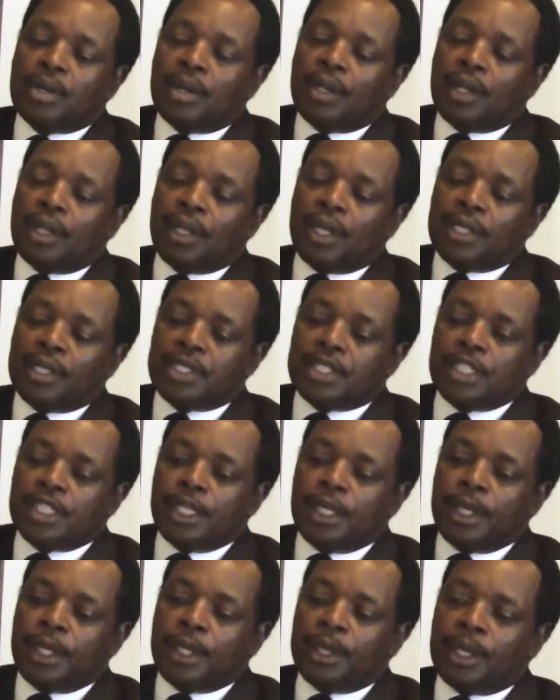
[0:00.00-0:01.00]
that
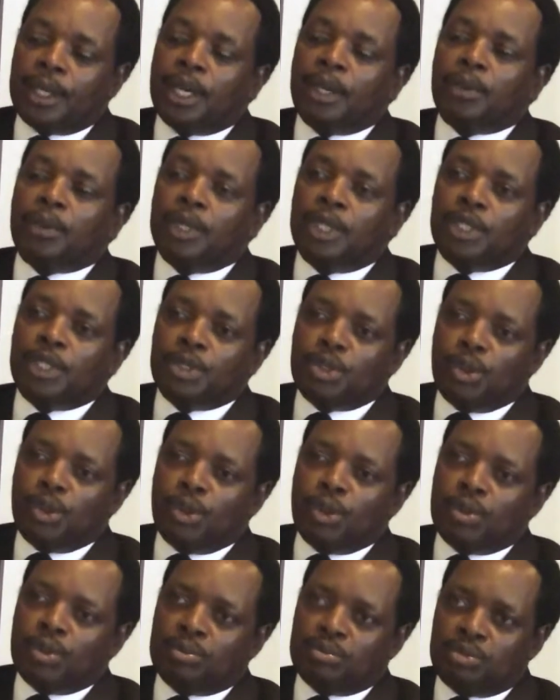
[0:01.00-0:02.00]
are willing
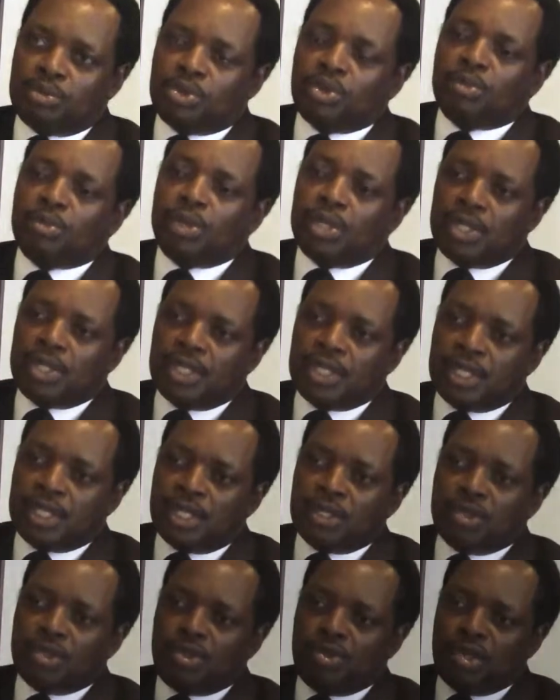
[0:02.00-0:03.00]
to do business and
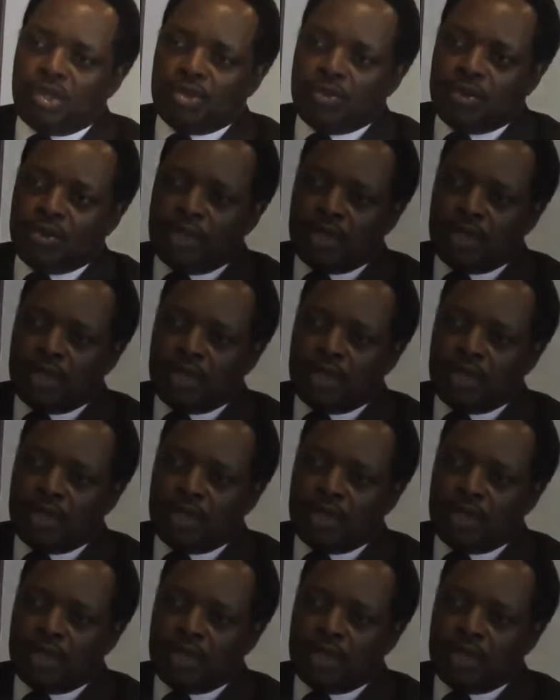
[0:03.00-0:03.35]
to trade with